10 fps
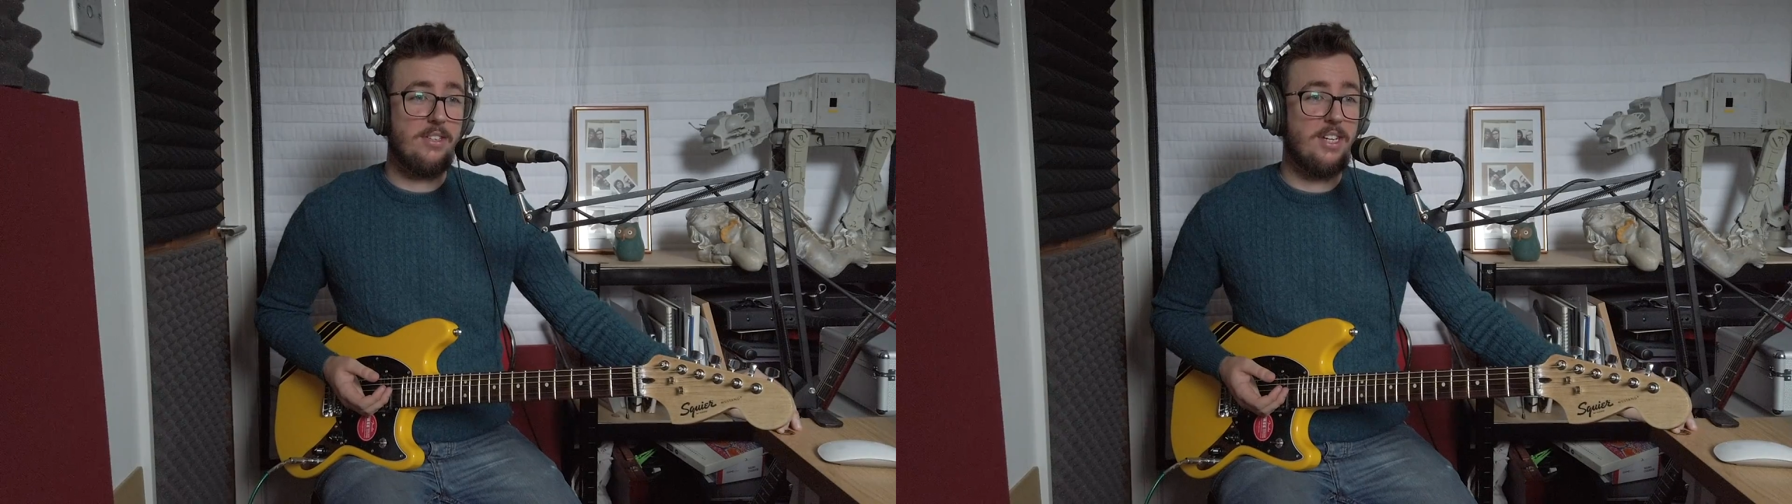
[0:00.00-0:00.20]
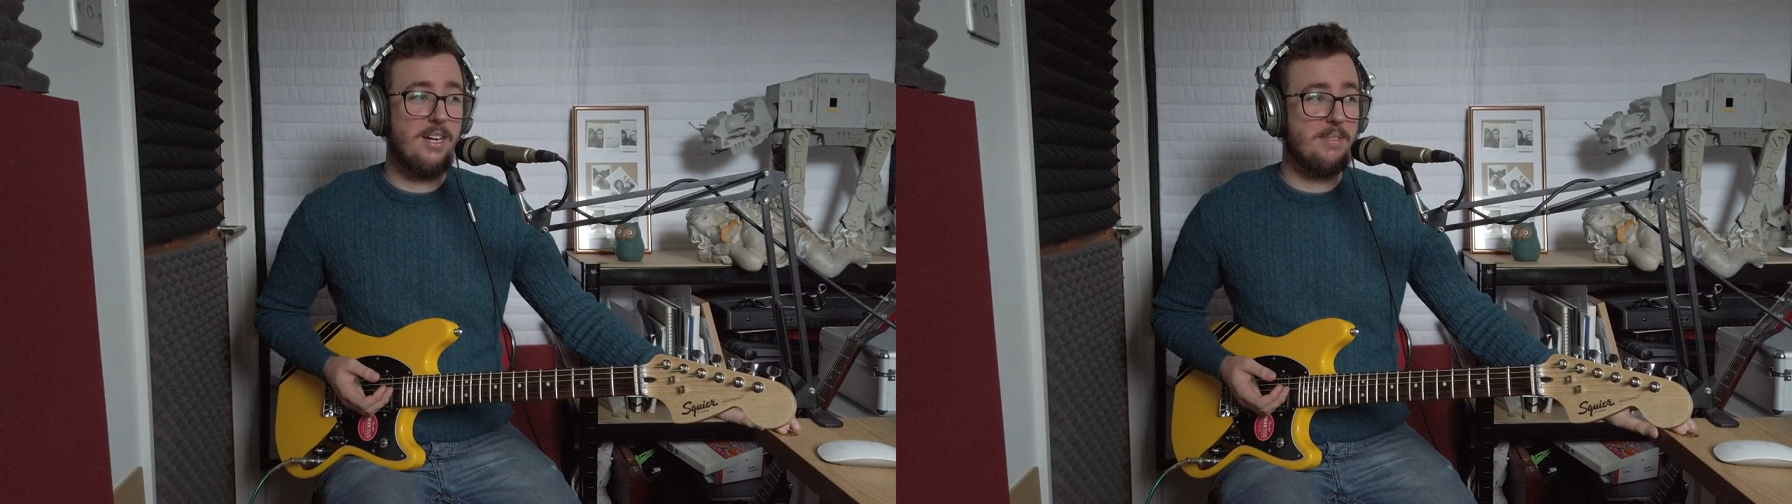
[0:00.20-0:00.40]

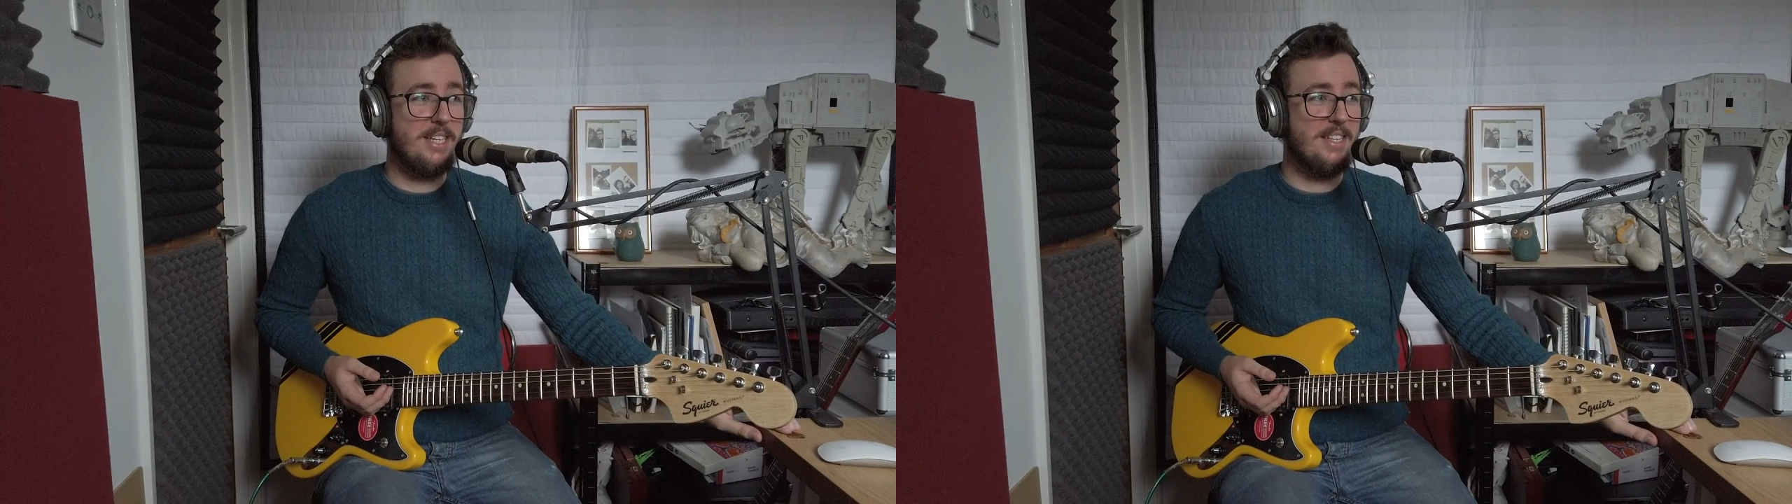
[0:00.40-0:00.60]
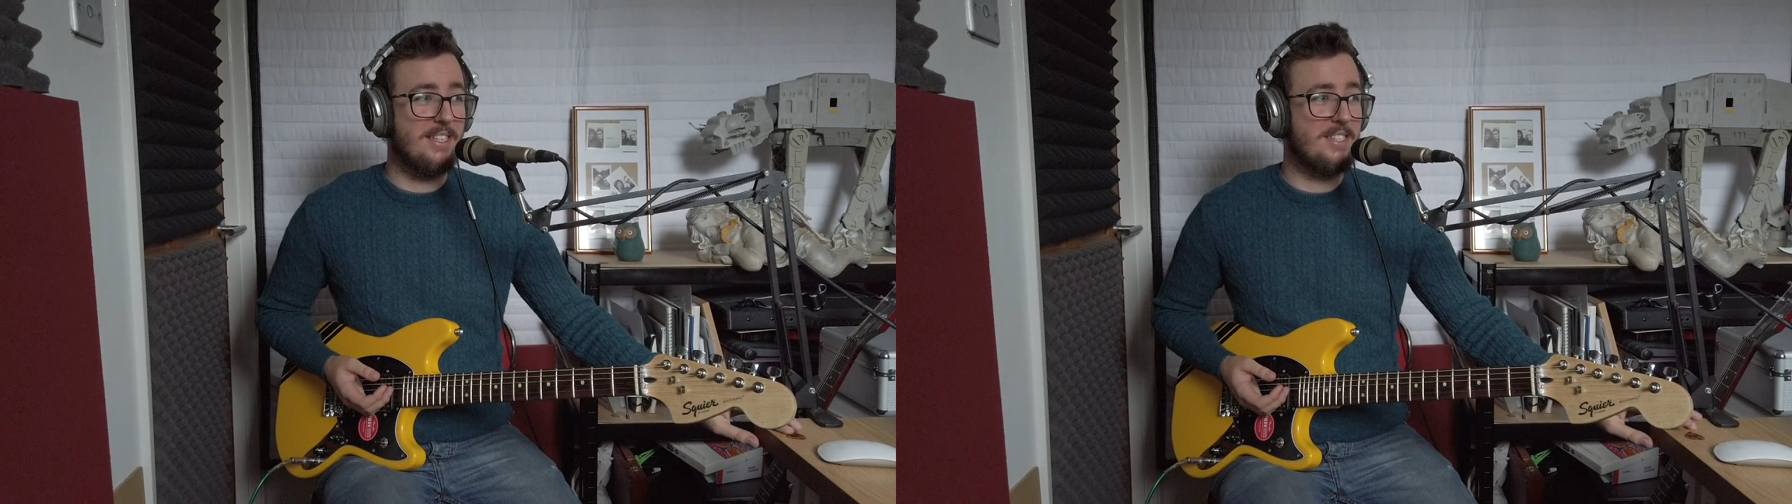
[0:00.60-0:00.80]
time to
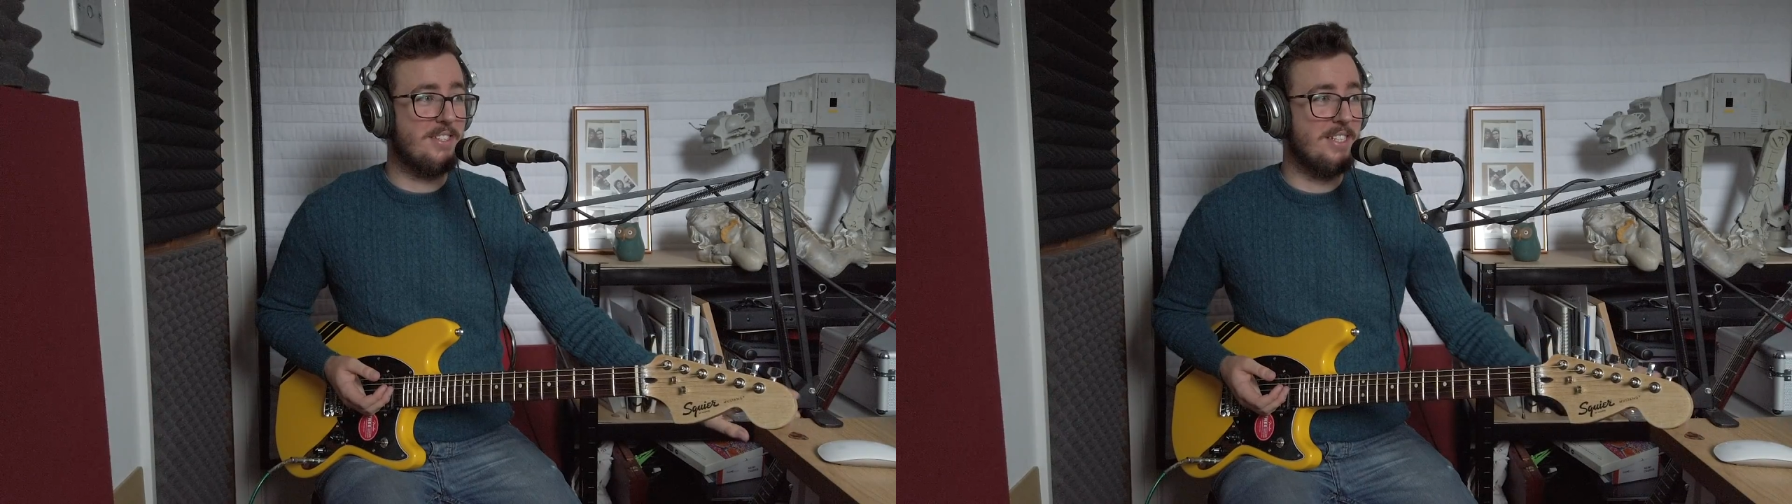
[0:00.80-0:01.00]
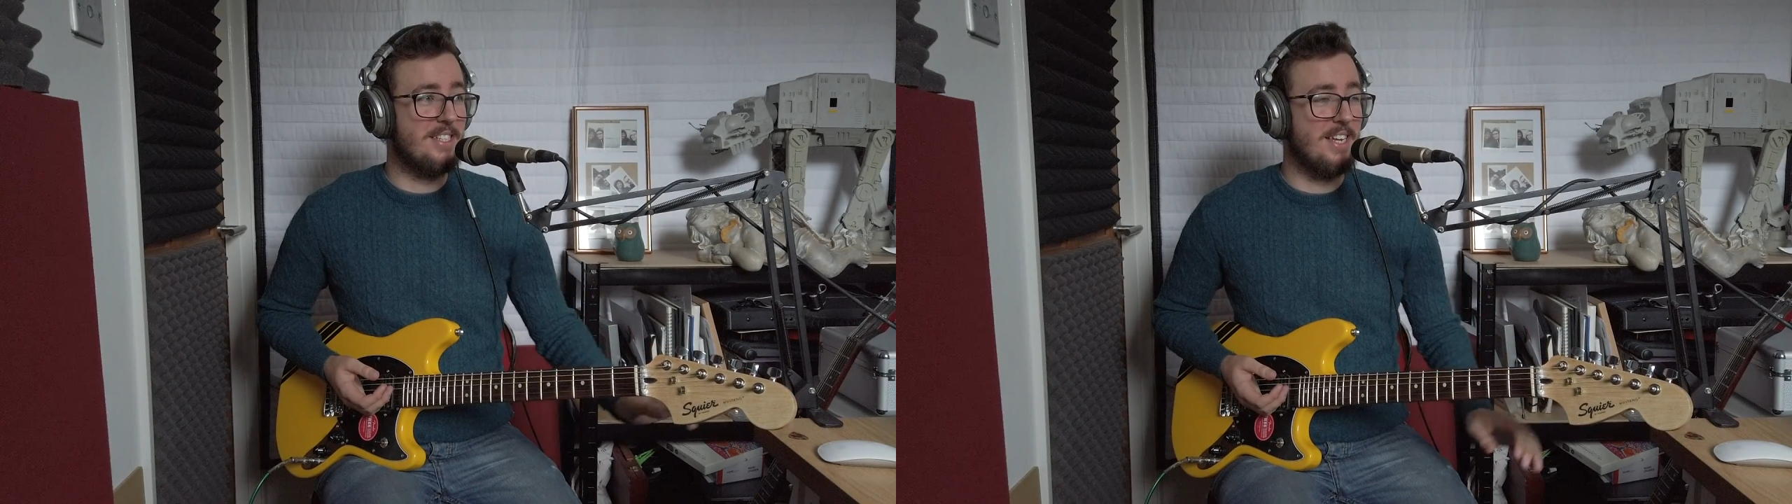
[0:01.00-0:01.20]
get this
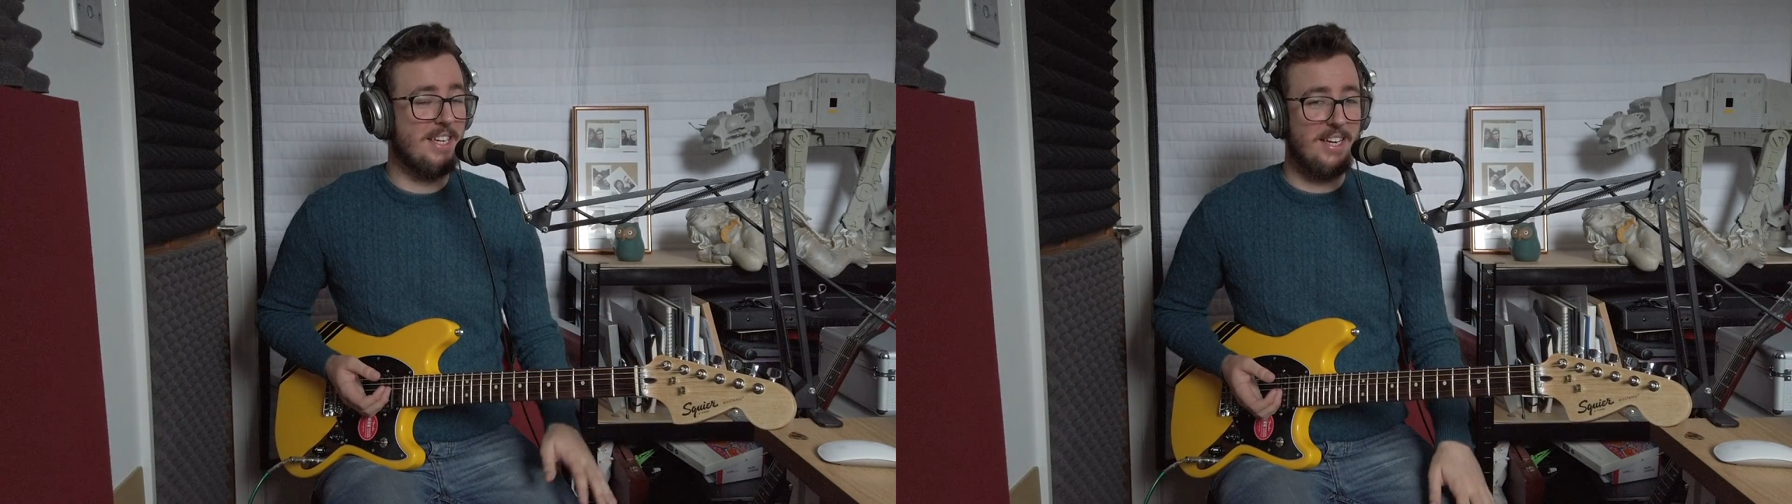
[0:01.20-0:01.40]
to intonate,